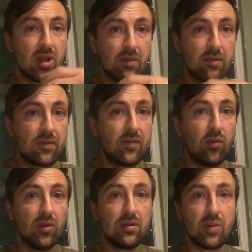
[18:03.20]
of
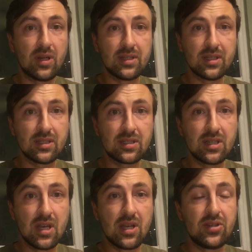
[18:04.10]
full abundance.
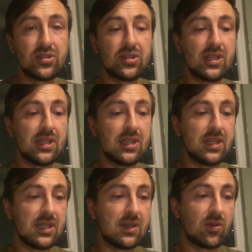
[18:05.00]

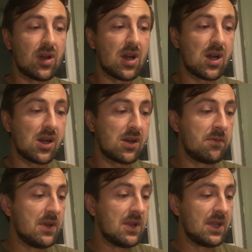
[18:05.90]
She
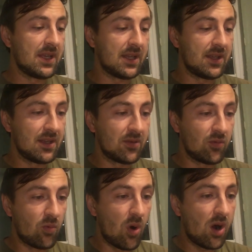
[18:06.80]

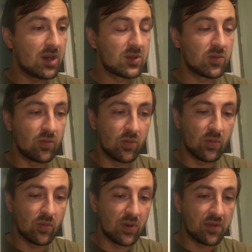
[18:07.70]
walks
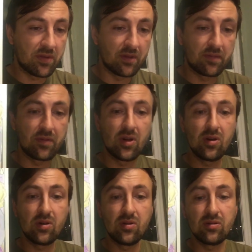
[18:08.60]
with the
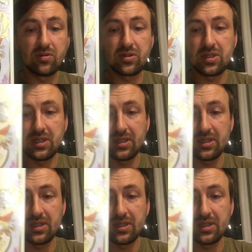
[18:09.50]
flow. She